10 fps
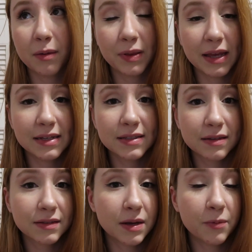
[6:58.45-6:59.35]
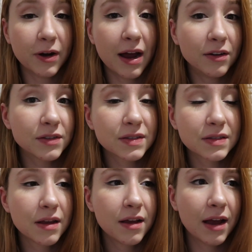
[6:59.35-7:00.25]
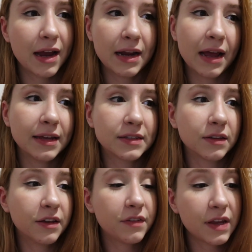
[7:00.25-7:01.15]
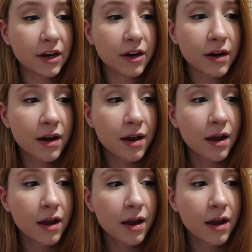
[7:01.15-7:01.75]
a place somewhere else and I get to live here,